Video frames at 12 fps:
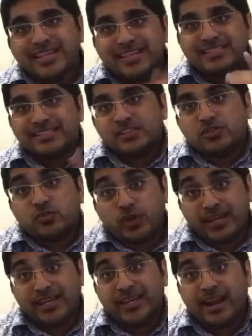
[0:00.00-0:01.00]
since
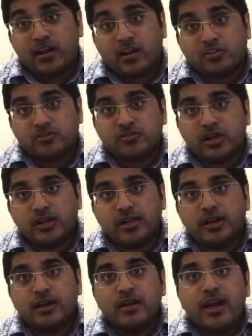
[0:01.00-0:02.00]
winning it out of
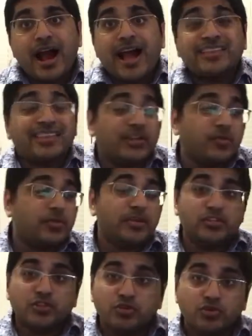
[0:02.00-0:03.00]
Australia. I think it will be
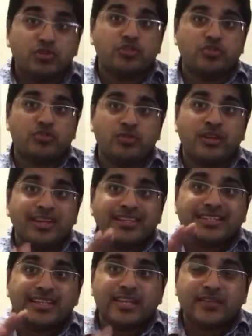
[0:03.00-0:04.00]
too soon
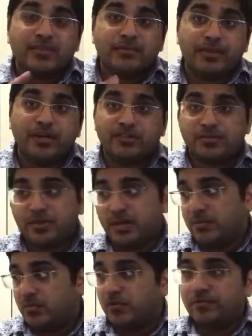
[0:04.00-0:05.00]
to give the belt to Buddy
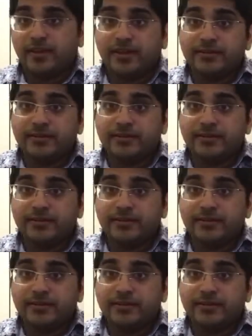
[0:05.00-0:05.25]
Murphy.